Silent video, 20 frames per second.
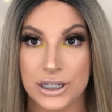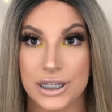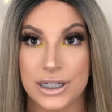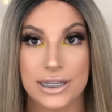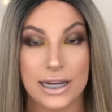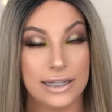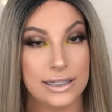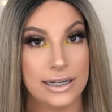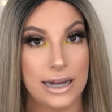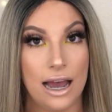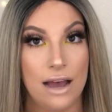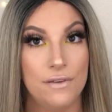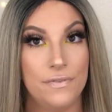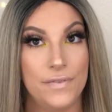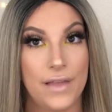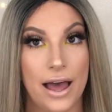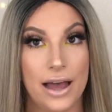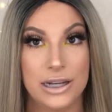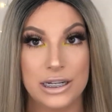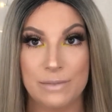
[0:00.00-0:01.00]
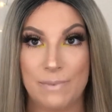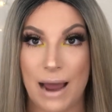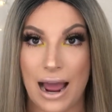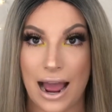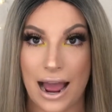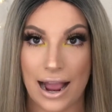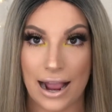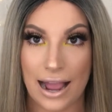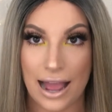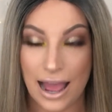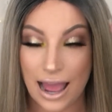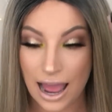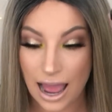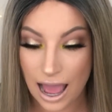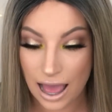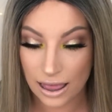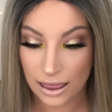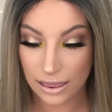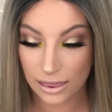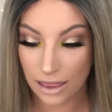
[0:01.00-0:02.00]
She doesn't have flashback.
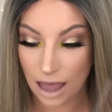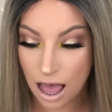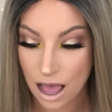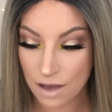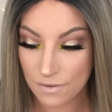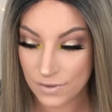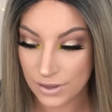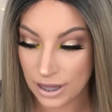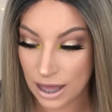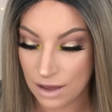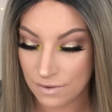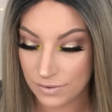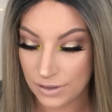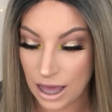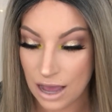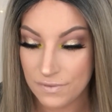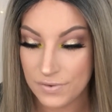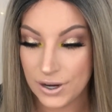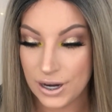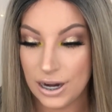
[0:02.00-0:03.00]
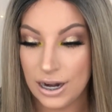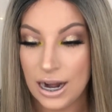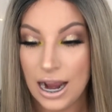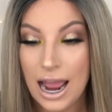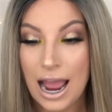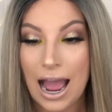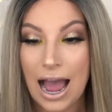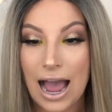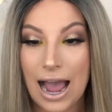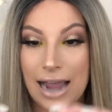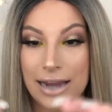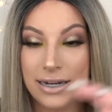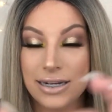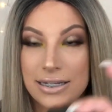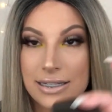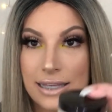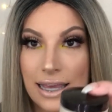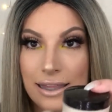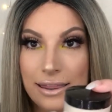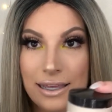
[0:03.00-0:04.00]
Love, love, love her. I
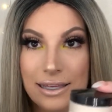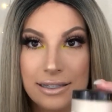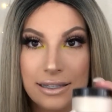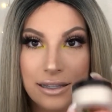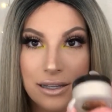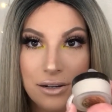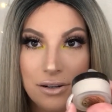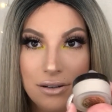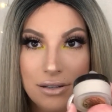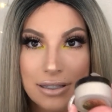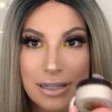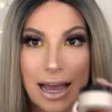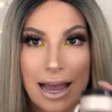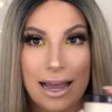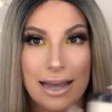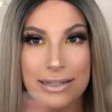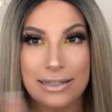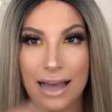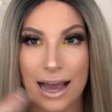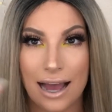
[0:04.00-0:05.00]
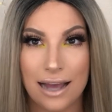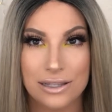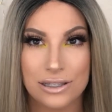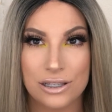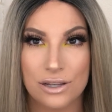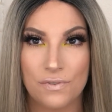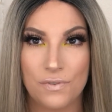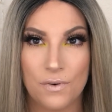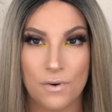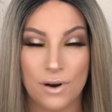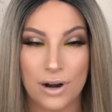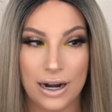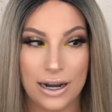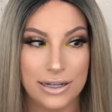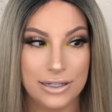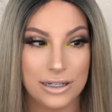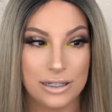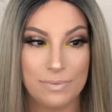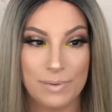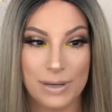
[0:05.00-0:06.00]
just get this little size at Sephora
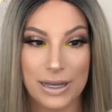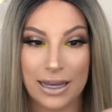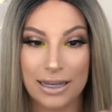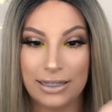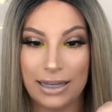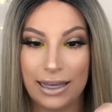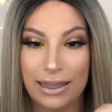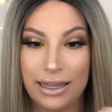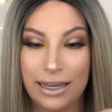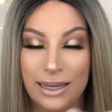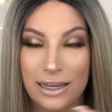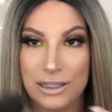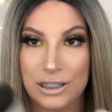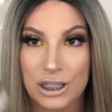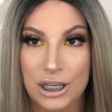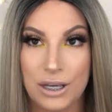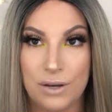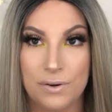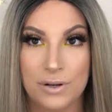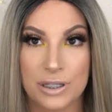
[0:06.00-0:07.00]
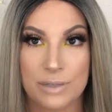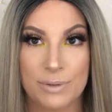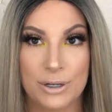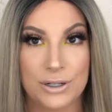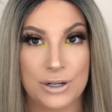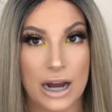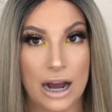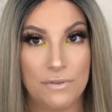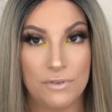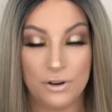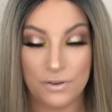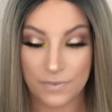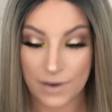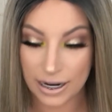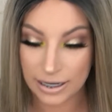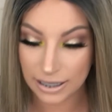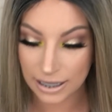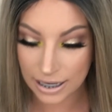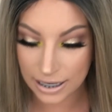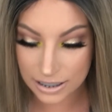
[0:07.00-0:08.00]
just because I think it's cute and it's more travel
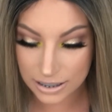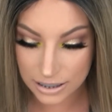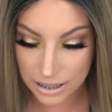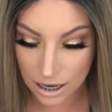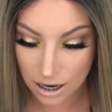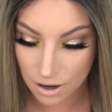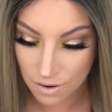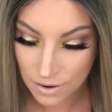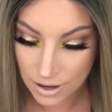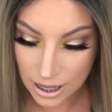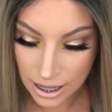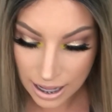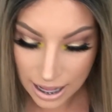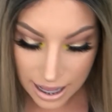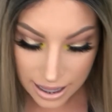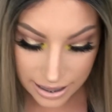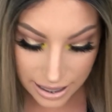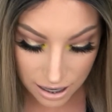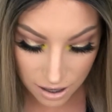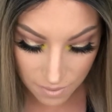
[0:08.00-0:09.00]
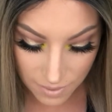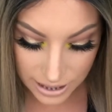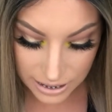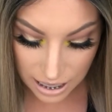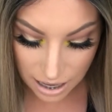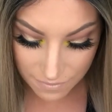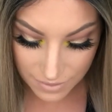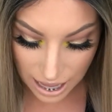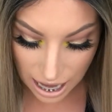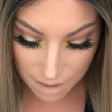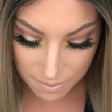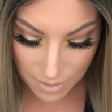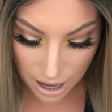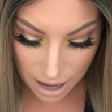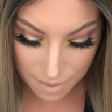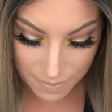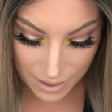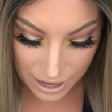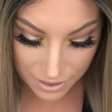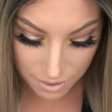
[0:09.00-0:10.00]
friendly. So they always have that
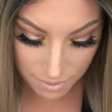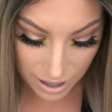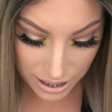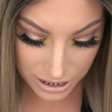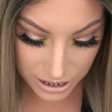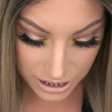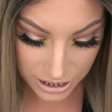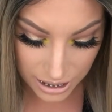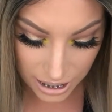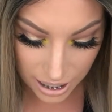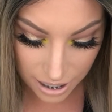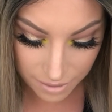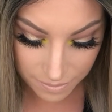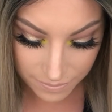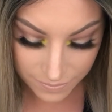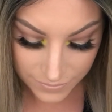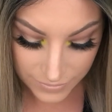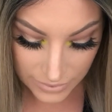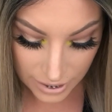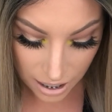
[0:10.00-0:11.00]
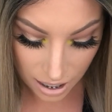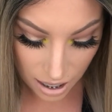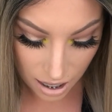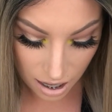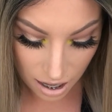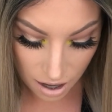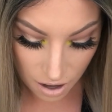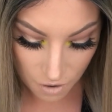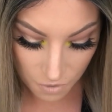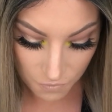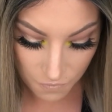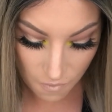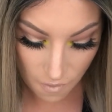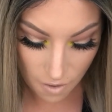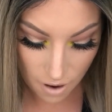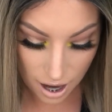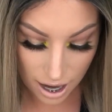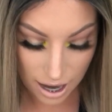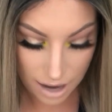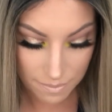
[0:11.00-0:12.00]
up by the register.
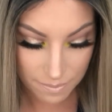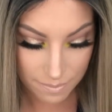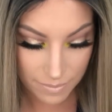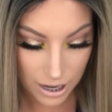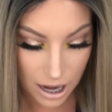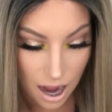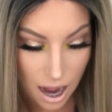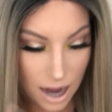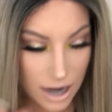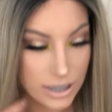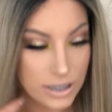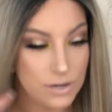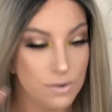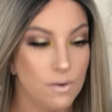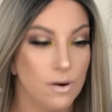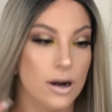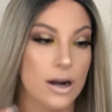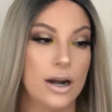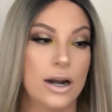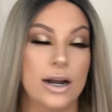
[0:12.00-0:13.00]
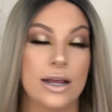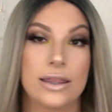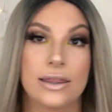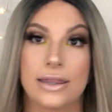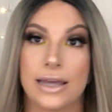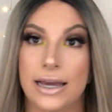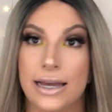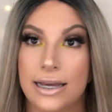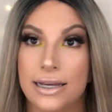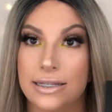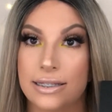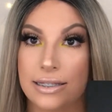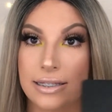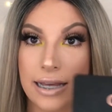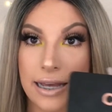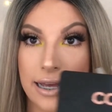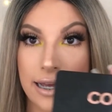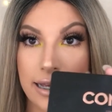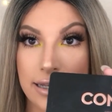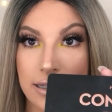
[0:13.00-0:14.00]
For contour, this
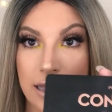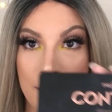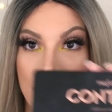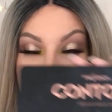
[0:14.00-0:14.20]
is the